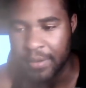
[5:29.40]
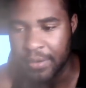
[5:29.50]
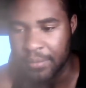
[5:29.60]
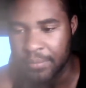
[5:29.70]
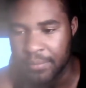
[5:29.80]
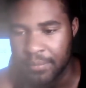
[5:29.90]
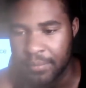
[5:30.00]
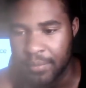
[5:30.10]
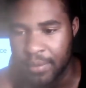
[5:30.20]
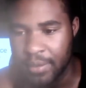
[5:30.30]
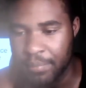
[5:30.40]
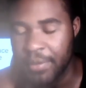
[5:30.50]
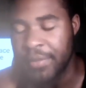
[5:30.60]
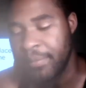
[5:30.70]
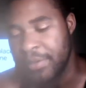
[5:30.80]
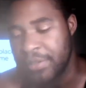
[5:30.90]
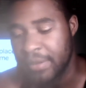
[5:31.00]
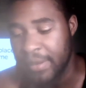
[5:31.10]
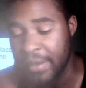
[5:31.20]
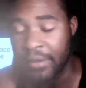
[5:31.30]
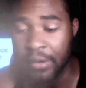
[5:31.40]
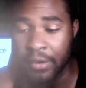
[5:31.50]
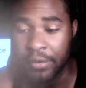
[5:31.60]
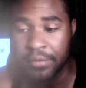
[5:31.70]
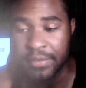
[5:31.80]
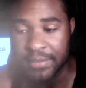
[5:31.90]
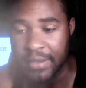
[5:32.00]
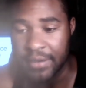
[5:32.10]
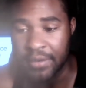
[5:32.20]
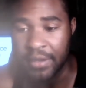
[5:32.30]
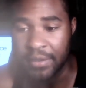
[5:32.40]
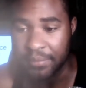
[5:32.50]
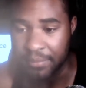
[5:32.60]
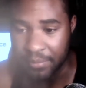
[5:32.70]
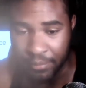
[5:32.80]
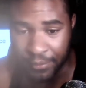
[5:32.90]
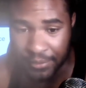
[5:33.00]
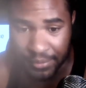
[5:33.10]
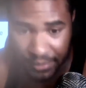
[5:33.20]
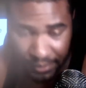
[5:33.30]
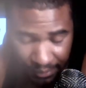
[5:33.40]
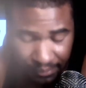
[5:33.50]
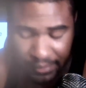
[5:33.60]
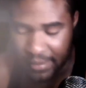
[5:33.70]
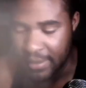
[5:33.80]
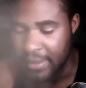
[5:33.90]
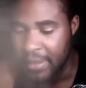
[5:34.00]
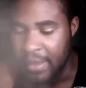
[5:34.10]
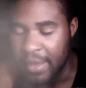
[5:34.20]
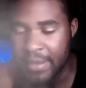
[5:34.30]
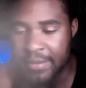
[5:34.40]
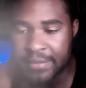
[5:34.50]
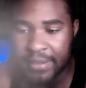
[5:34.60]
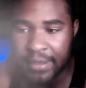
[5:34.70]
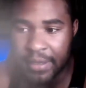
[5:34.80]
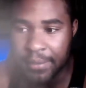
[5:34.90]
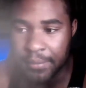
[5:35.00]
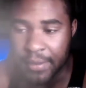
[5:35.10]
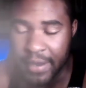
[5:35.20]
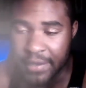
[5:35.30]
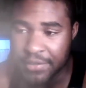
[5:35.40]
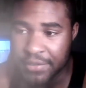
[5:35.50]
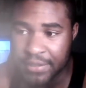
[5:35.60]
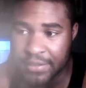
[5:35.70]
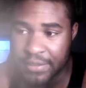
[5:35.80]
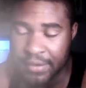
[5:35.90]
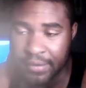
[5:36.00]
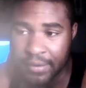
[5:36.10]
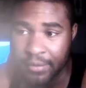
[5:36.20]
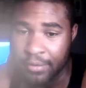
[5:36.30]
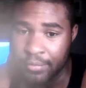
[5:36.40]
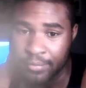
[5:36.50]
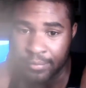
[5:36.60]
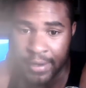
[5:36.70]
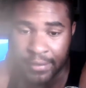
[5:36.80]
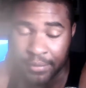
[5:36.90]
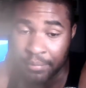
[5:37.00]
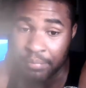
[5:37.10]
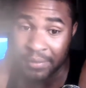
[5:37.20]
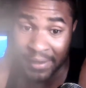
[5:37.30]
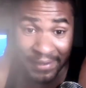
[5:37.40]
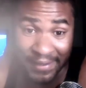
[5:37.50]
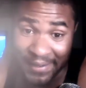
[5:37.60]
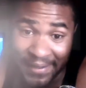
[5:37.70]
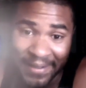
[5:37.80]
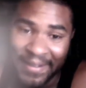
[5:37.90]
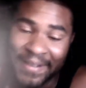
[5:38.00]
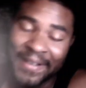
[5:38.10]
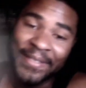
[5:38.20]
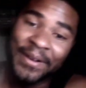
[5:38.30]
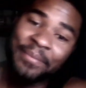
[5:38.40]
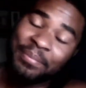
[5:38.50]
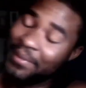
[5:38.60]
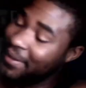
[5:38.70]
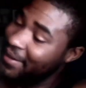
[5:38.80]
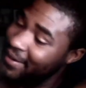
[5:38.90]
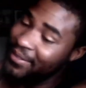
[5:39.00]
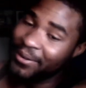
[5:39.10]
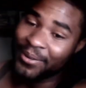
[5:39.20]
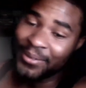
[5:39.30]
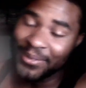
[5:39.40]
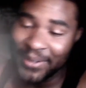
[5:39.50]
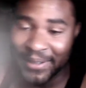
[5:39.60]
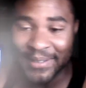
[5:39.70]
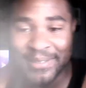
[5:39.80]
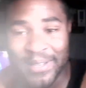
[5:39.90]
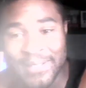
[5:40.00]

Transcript: you know complete the mission that Gon decide, uh, refuses to do. And uh, the action scenes in here are great. They're bloody they're bloody. They're it's